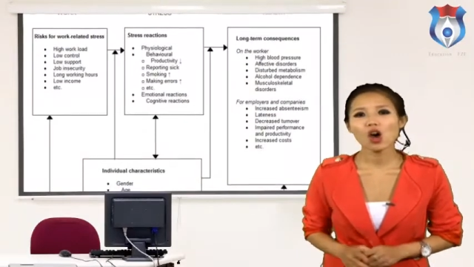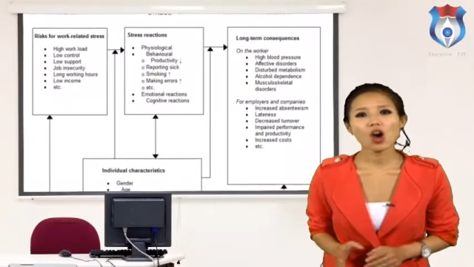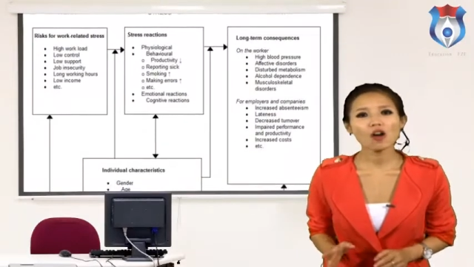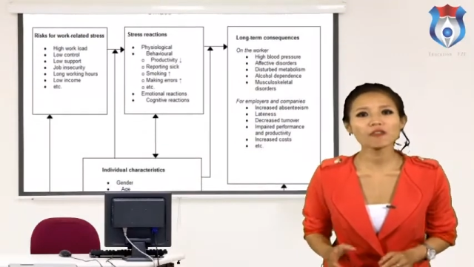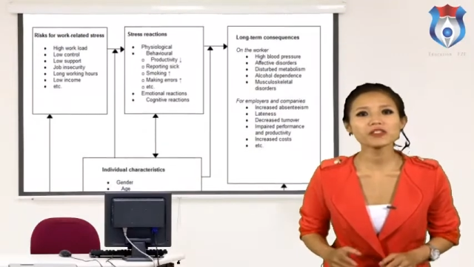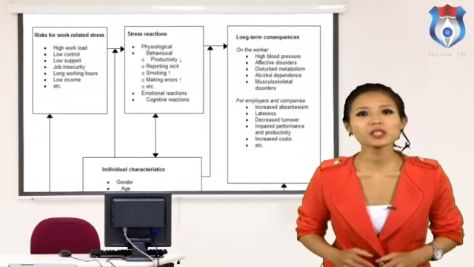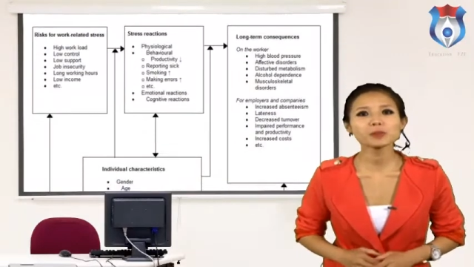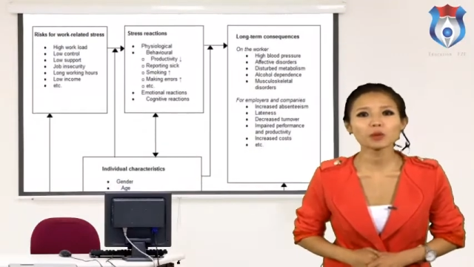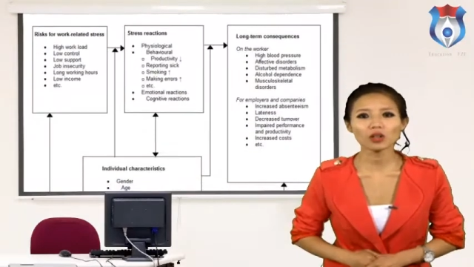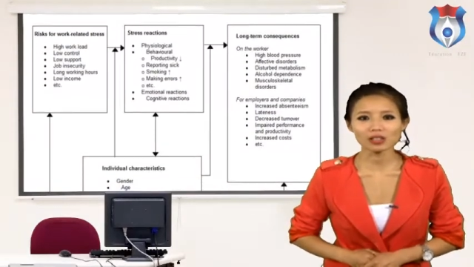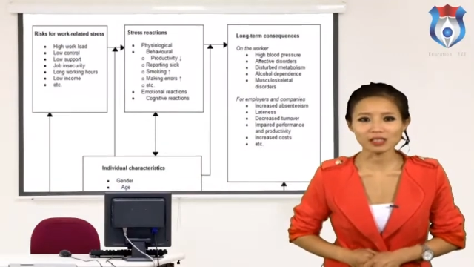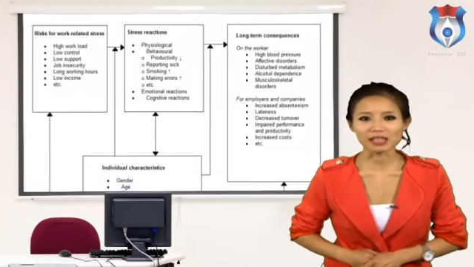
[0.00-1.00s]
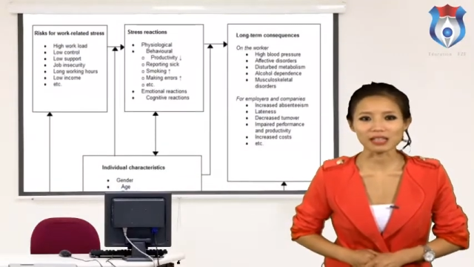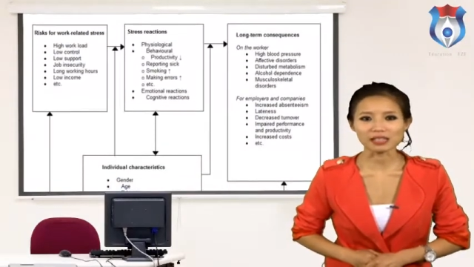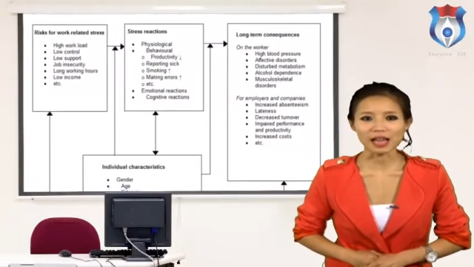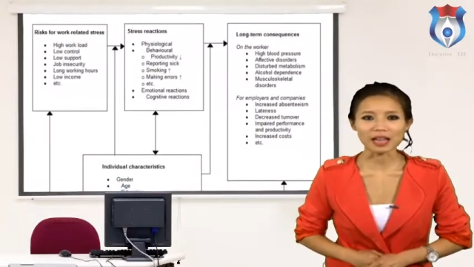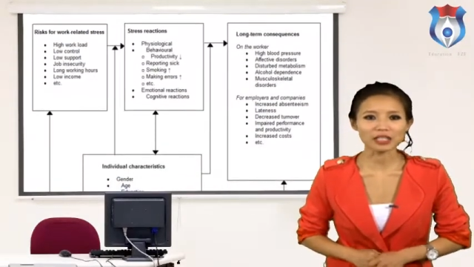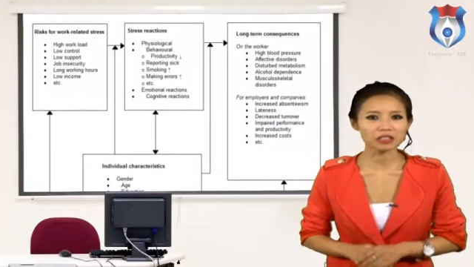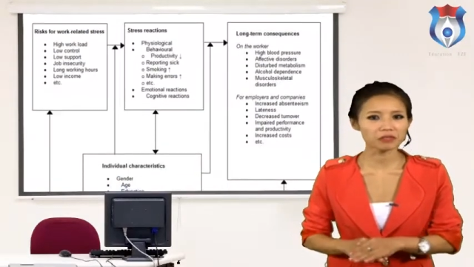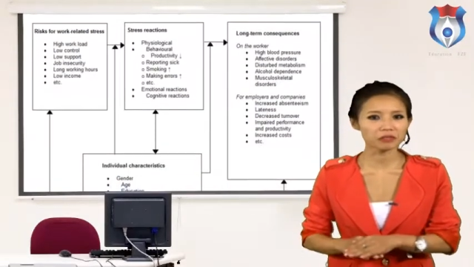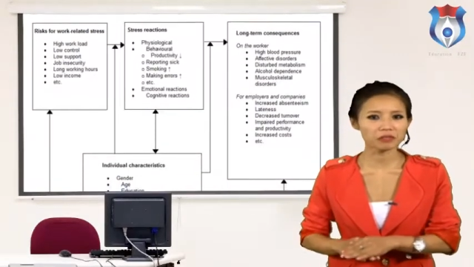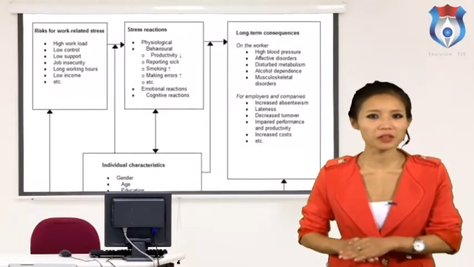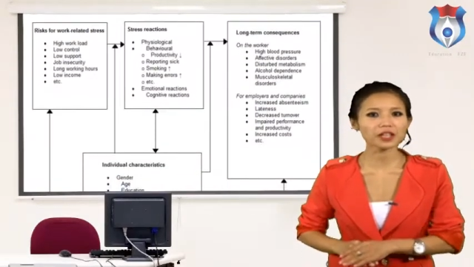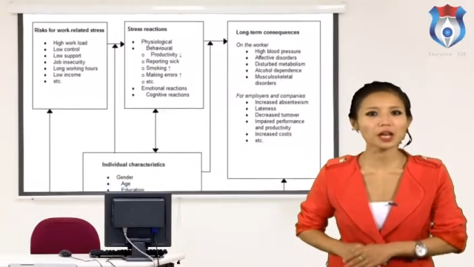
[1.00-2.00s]
office politics and
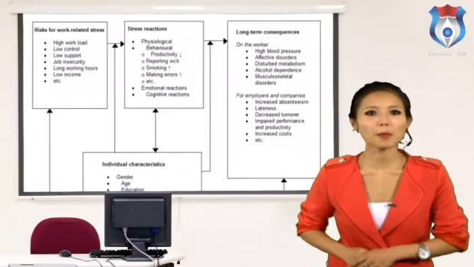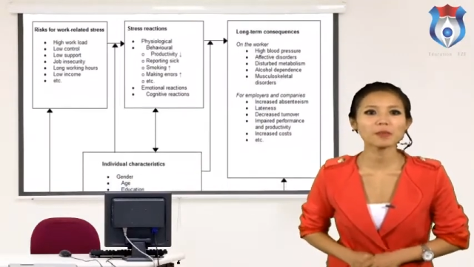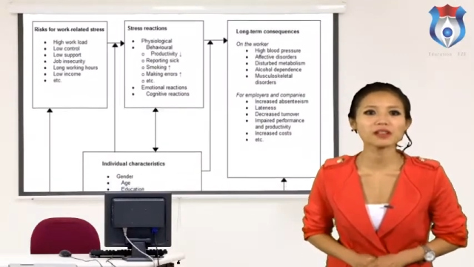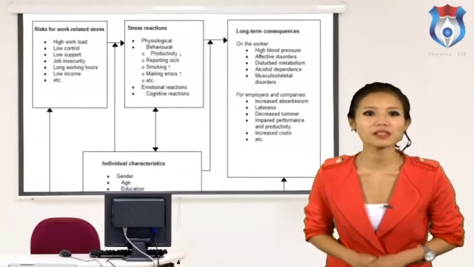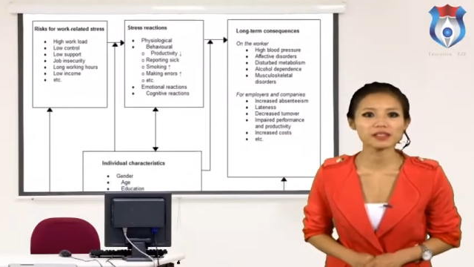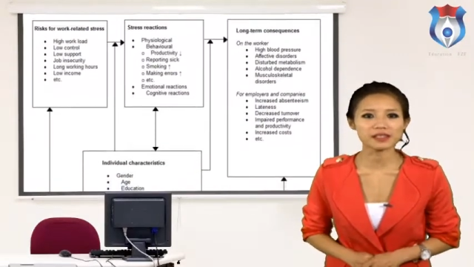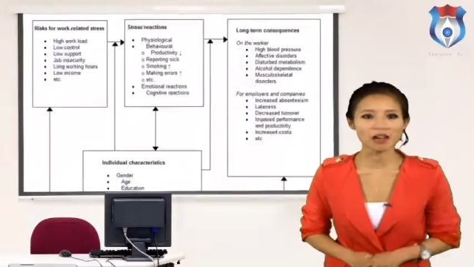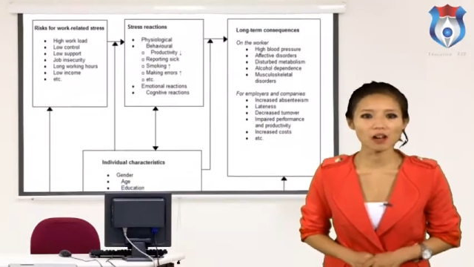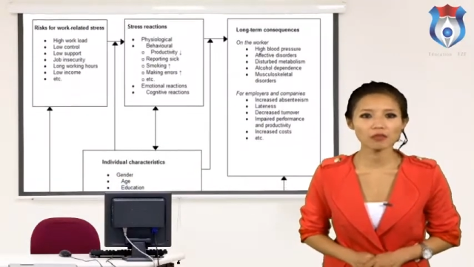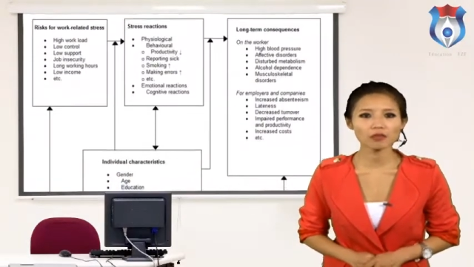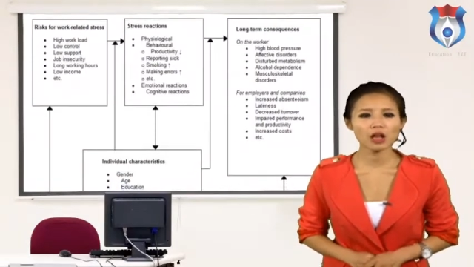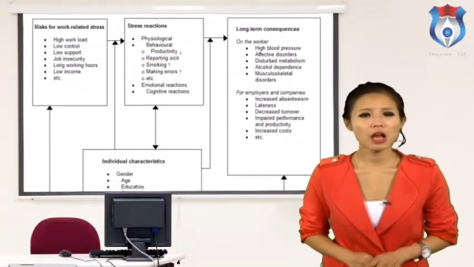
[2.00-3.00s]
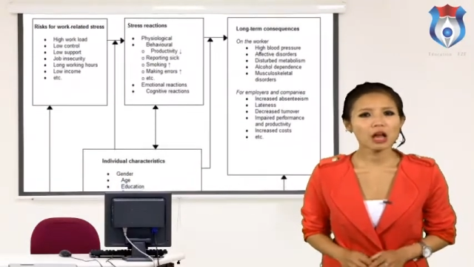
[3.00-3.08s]
conflict among staff,